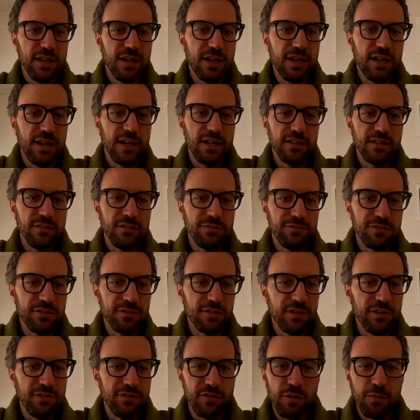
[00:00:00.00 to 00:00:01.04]
differently
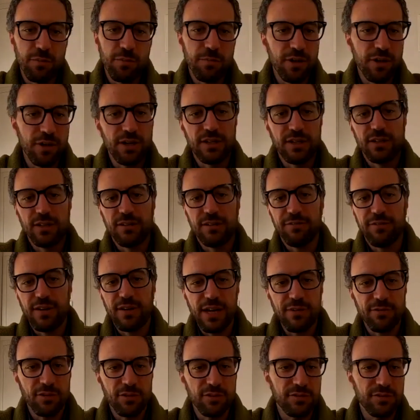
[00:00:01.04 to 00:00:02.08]
from
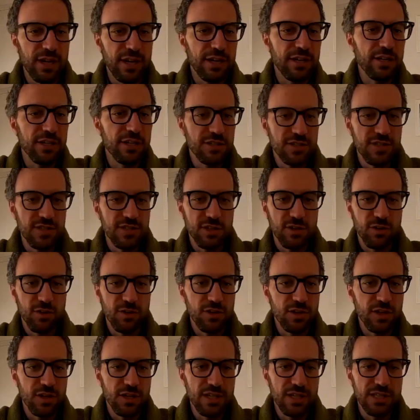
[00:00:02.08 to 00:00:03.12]
5 to 10 years ago,
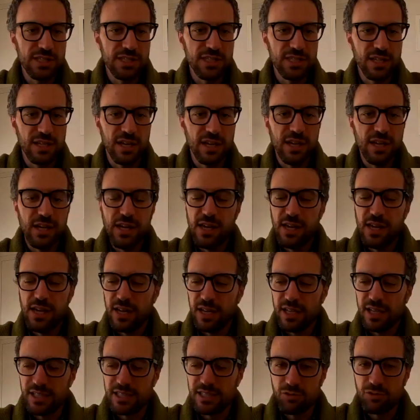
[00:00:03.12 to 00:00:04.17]
is
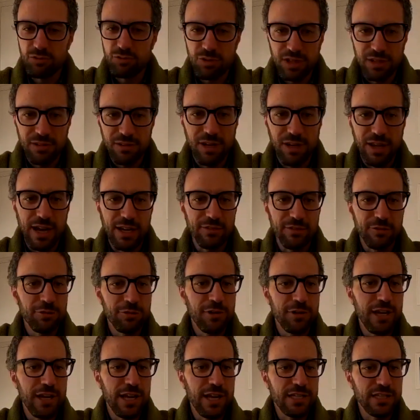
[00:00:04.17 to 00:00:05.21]
strictly under the
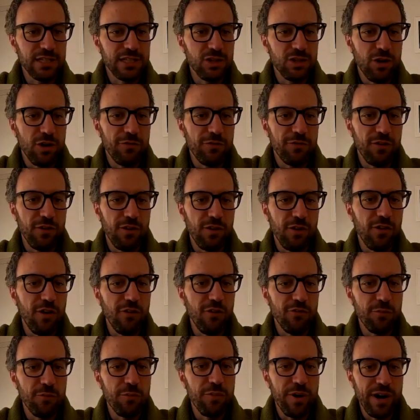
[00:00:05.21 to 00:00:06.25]
lens
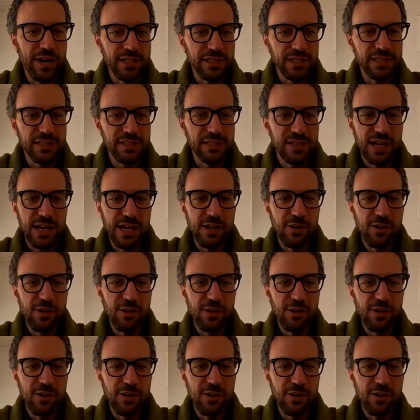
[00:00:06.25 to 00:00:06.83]
of brands now,